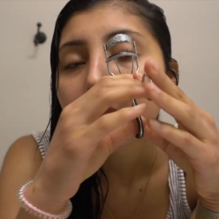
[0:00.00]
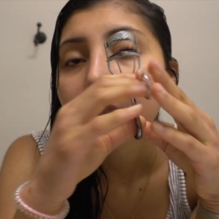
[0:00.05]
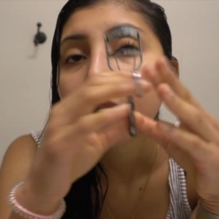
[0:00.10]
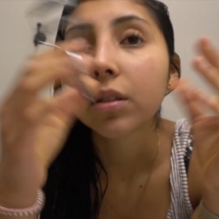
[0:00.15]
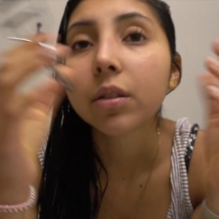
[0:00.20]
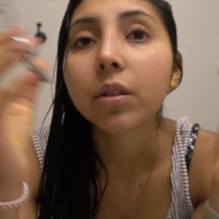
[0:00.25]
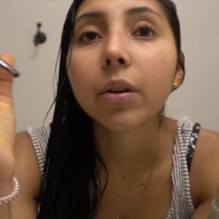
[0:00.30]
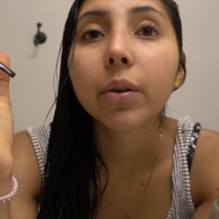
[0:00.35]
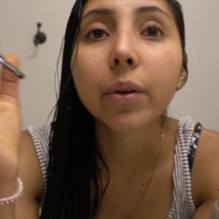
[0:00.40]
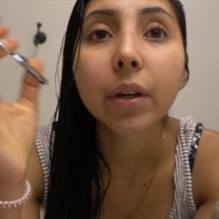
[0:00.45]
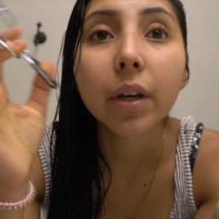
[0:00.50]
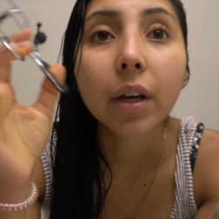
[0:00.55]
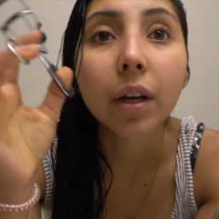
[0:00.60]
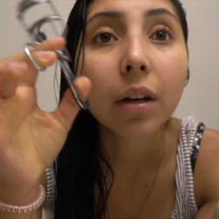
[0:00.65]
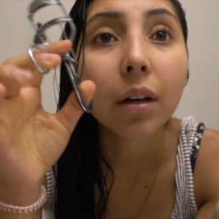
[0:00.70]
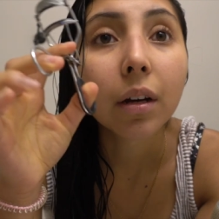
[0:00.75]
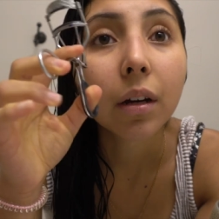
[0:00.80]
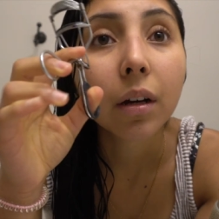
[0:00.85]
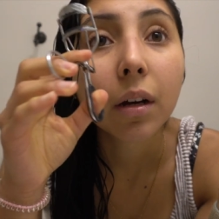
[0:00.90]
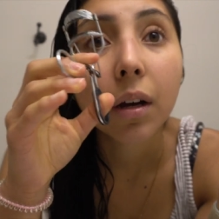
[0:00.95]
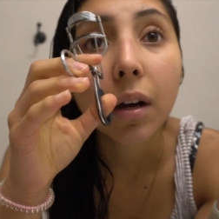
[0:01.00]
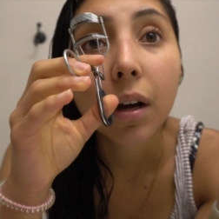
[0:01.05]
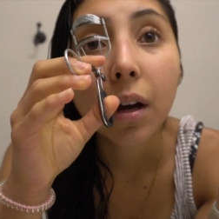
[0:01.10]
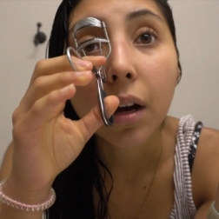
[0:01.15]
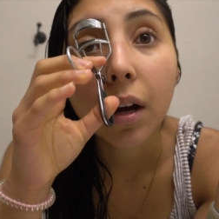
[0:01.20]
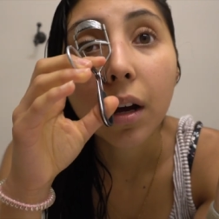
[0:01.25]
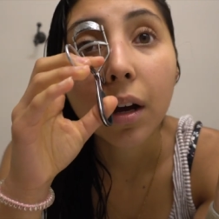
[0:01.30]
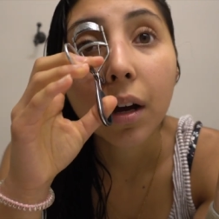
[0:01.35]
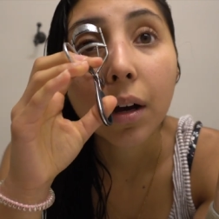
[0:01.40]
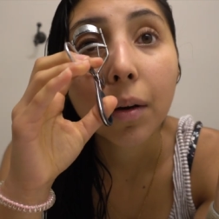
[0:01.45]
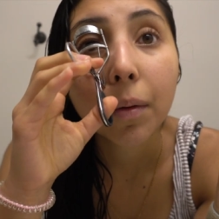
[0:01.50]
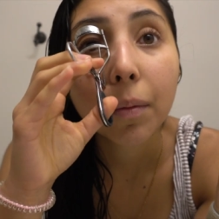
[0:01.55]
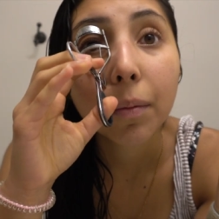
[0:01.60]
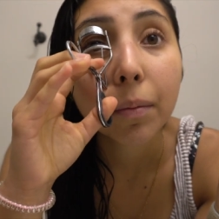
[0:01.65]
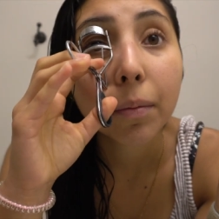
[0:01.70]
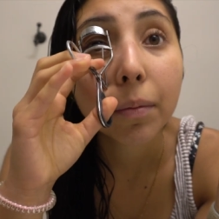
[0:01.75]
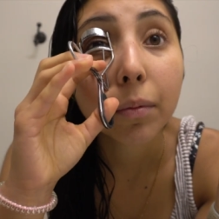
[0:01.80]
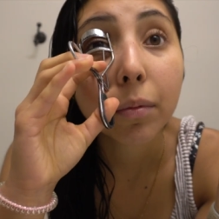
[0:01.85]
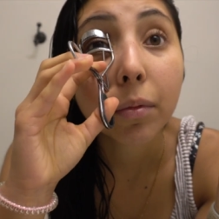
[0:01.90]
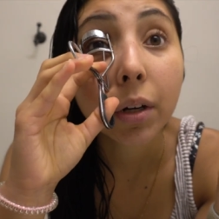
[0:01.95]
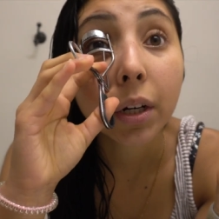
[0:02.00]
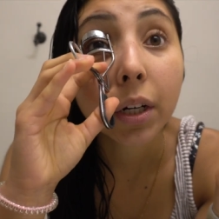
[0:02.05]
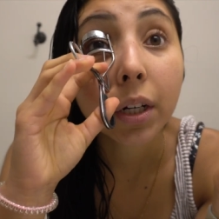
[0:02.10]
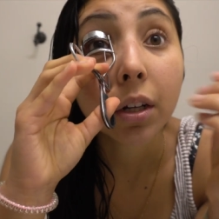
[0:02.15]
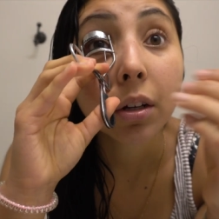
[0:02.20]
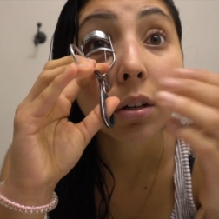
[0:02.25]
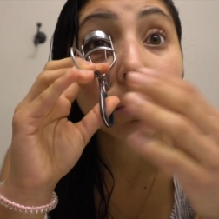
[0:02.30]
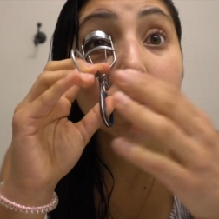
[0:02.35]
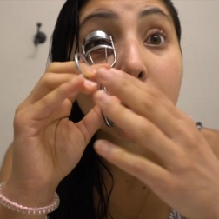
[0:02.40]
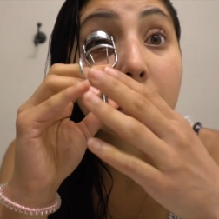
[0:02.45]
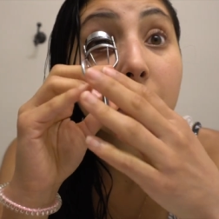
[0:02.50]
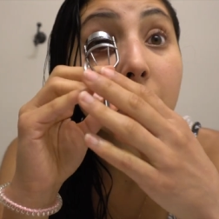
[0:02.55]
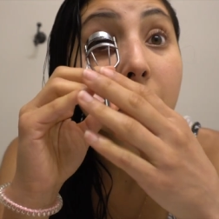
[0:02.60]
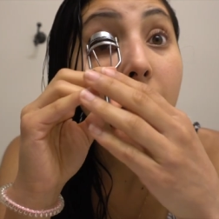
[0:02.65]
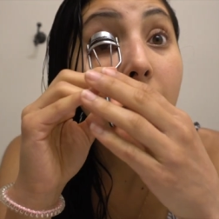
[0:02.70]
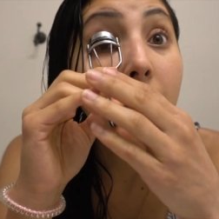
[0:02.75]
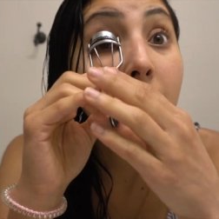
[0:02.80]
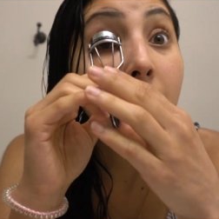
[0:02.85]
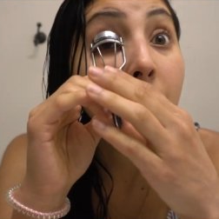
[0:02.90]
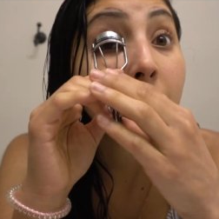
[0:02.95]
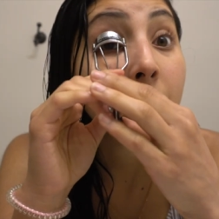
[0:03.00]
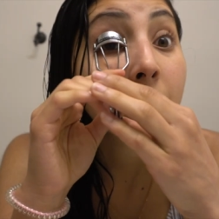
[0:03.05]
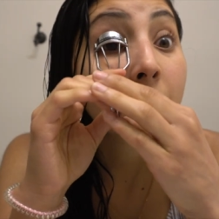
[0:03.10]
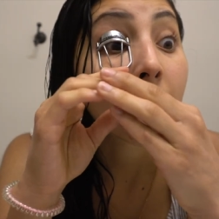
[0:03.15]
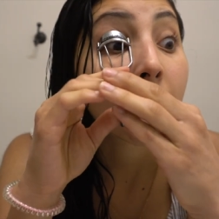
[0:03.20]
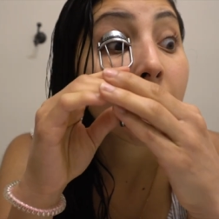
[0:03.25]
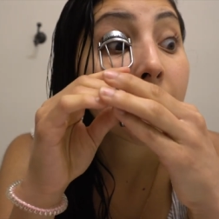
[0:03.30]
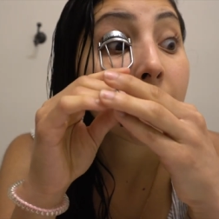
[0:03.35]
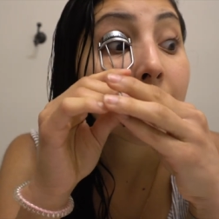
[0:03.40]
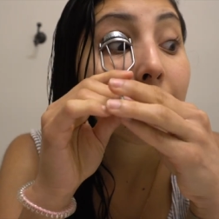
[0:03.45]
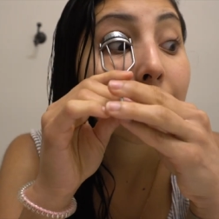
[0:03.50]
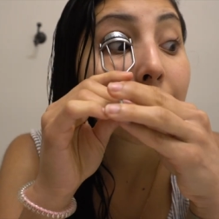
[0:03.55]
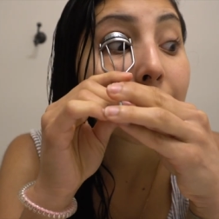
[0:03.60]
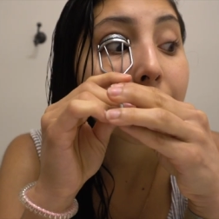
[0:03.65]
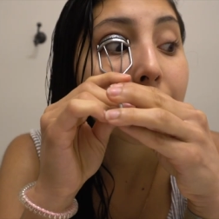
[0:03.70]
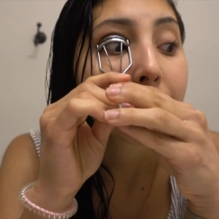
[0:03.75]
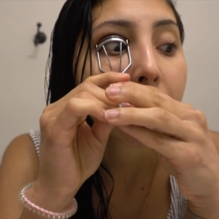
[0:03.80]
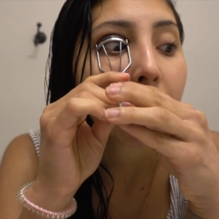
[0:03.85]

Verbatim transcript: So yeah. Um, right now I'm just getting ready.